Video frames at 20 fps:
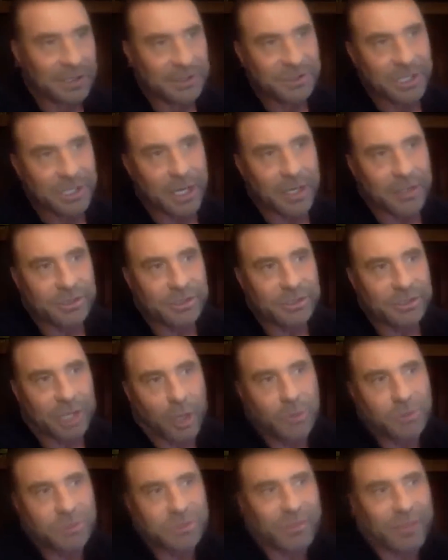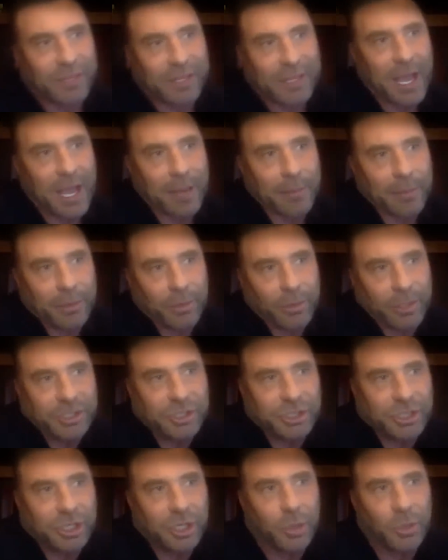She's got she's the host of the Gabby Reece
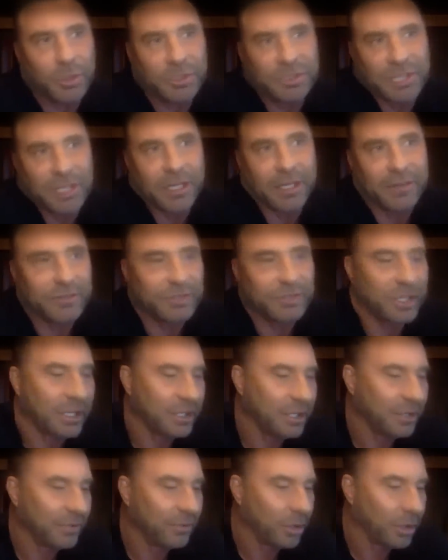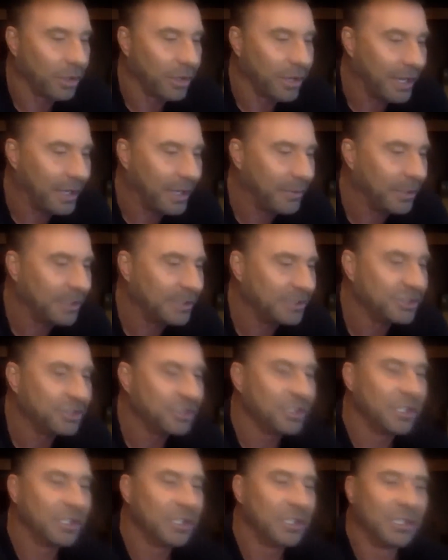Show, which kind of gives you an idea of what her name
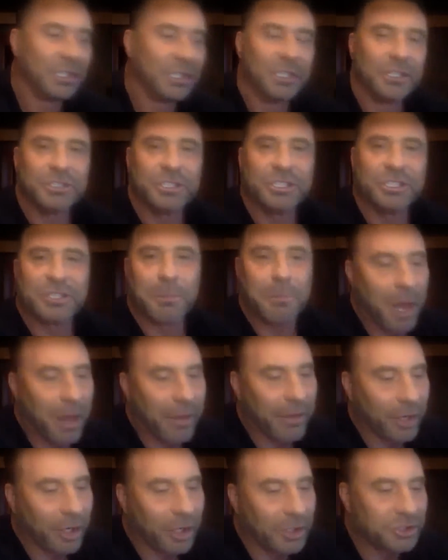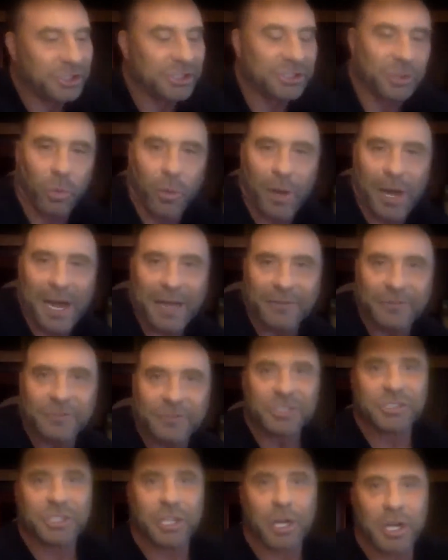is. She's a mother. She's a wife.
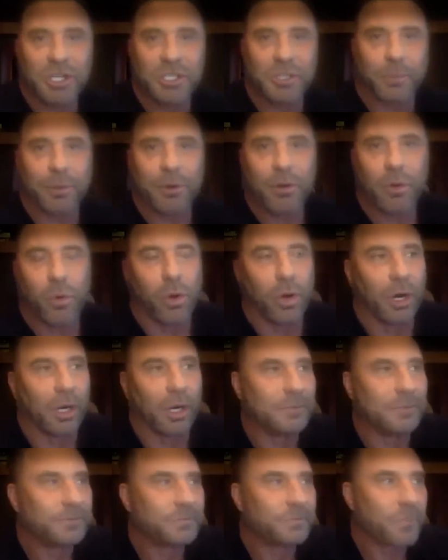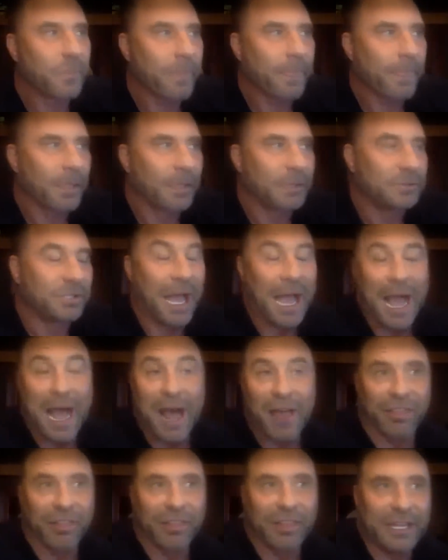She's an entrepreneur,
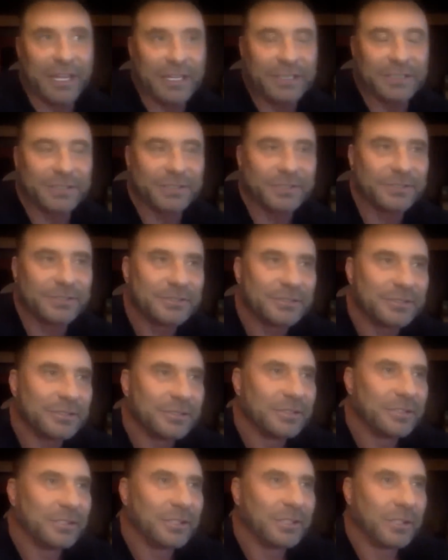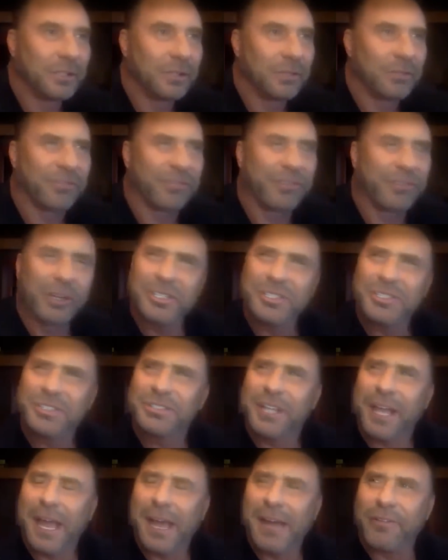athlete.
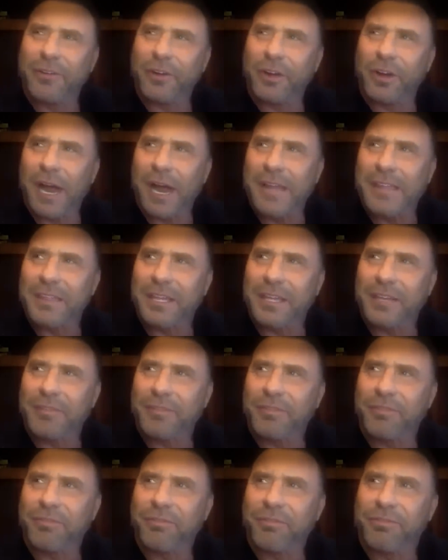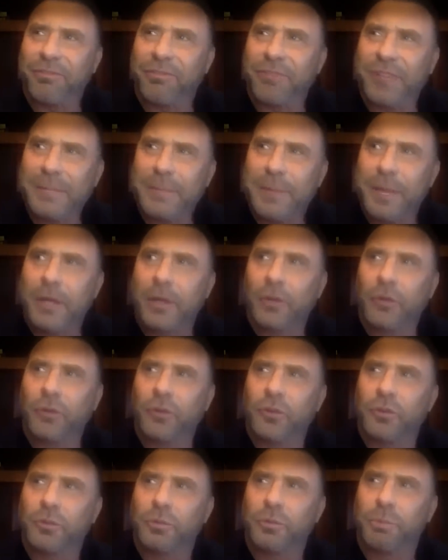First ever, I think, female
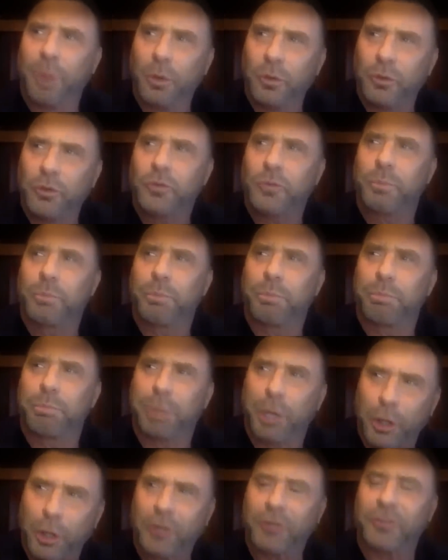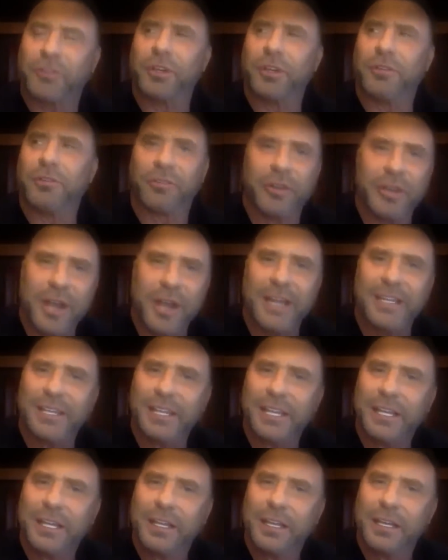spokesperson for
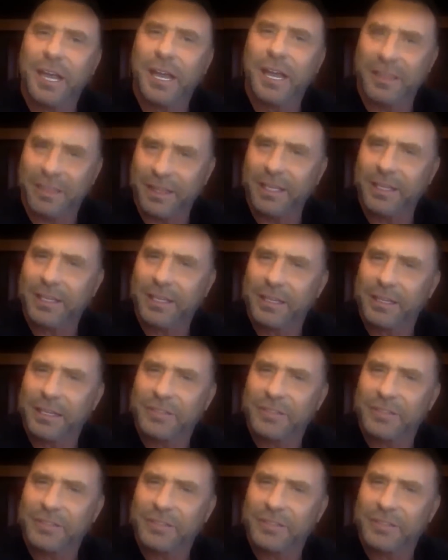Nike. I think